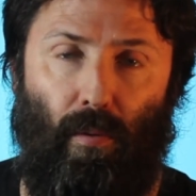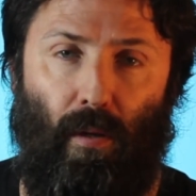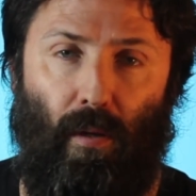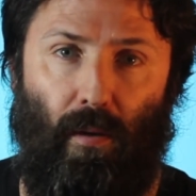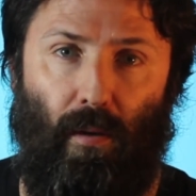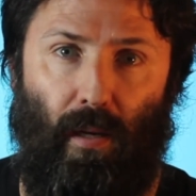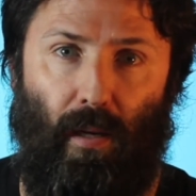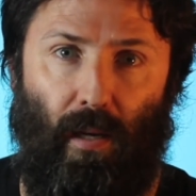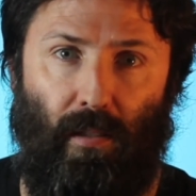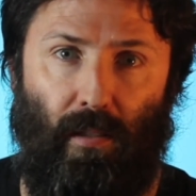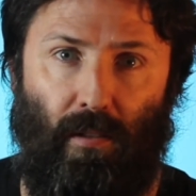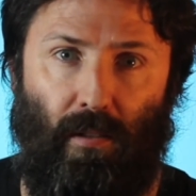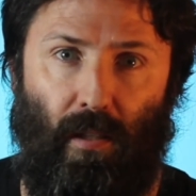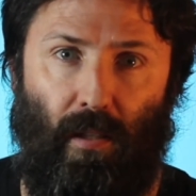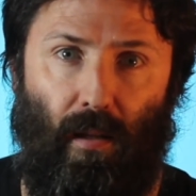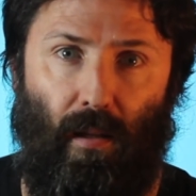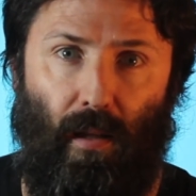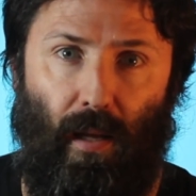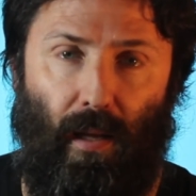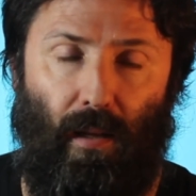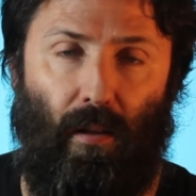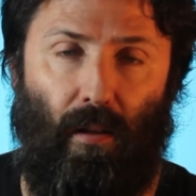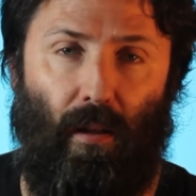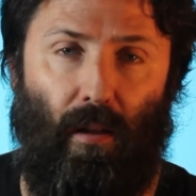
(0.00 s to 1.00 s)
Okay, so the
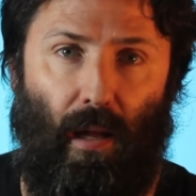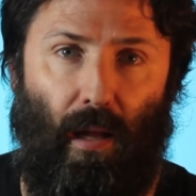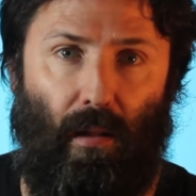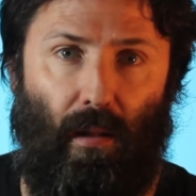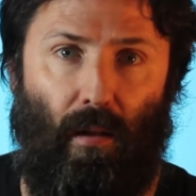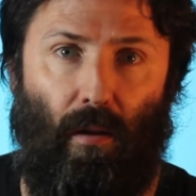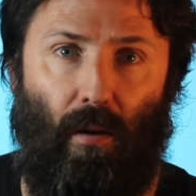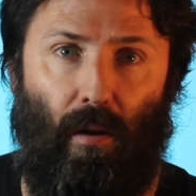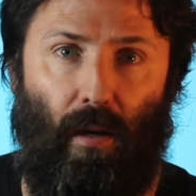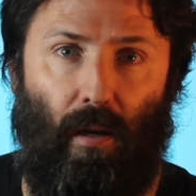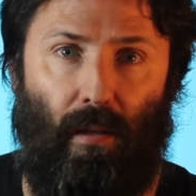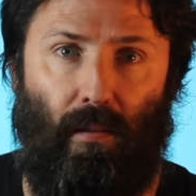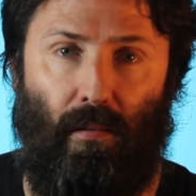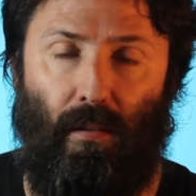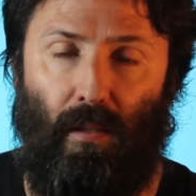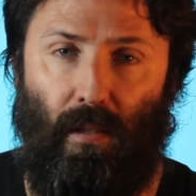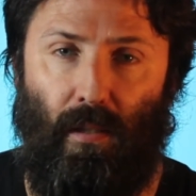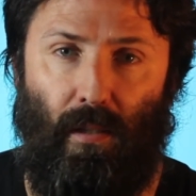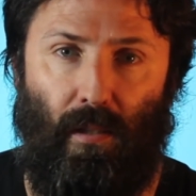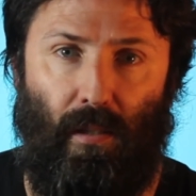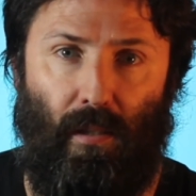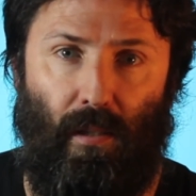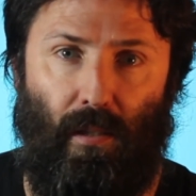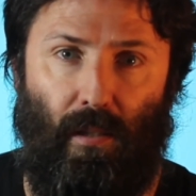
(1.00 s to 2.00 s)
length of that line
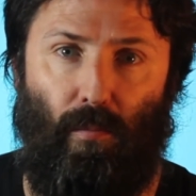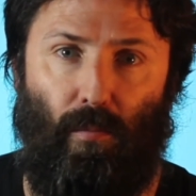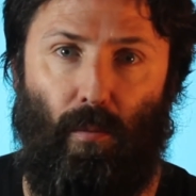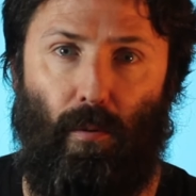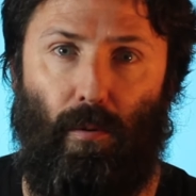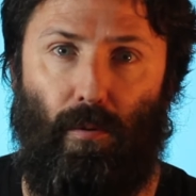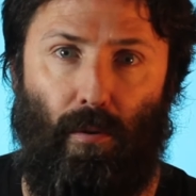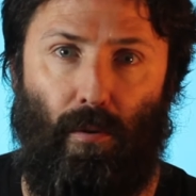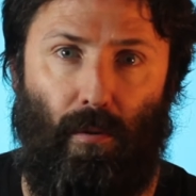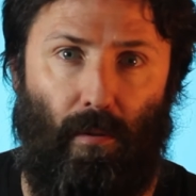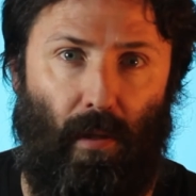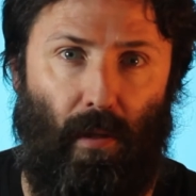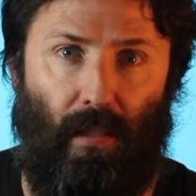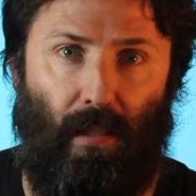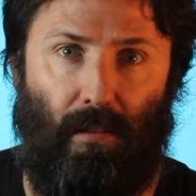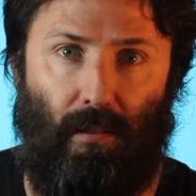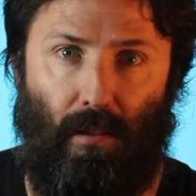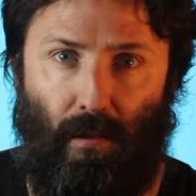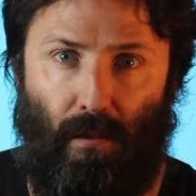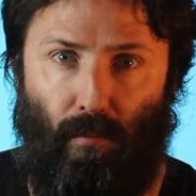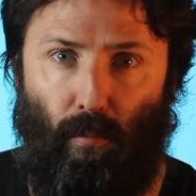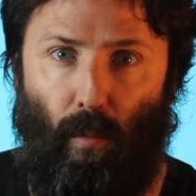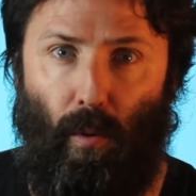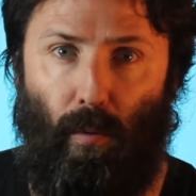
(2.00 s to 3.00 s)
is root 2. That's
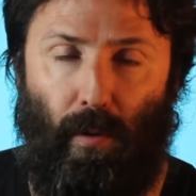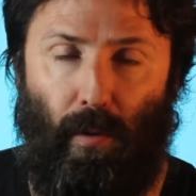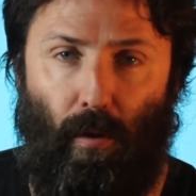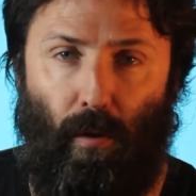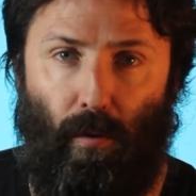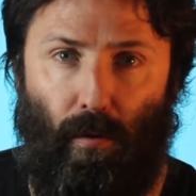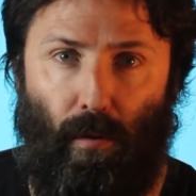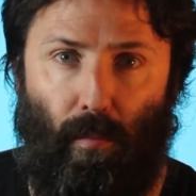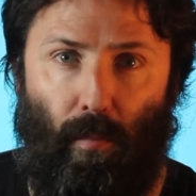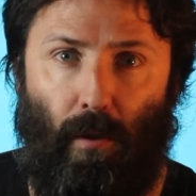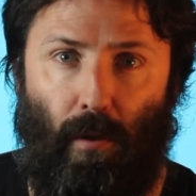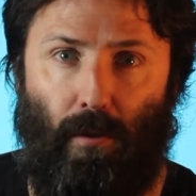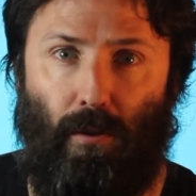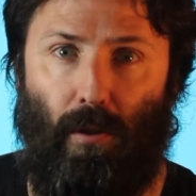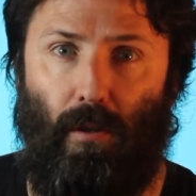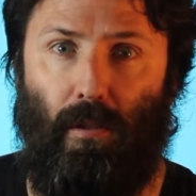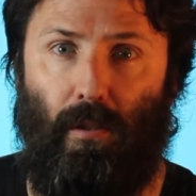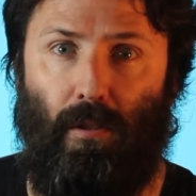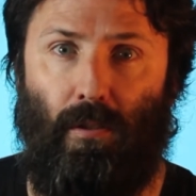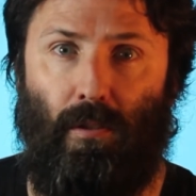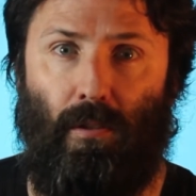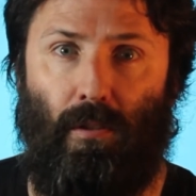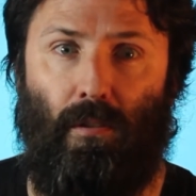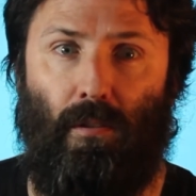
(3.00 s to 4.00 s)
what we call the
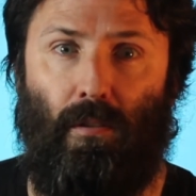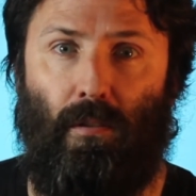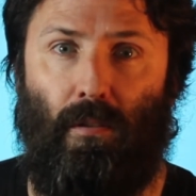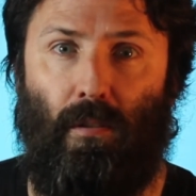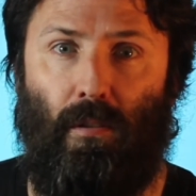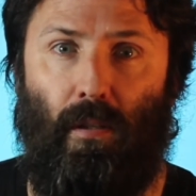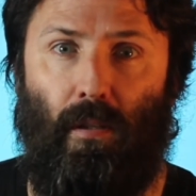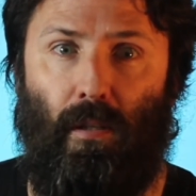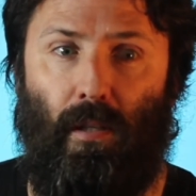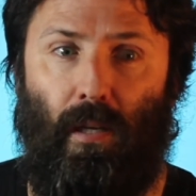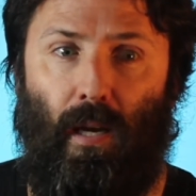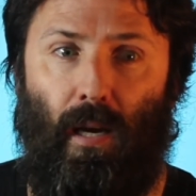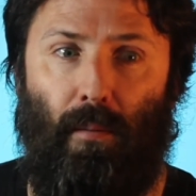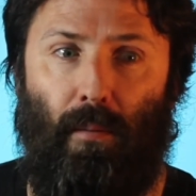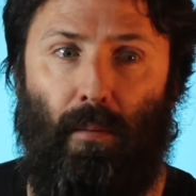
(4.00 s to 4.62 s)
modulus. Okay,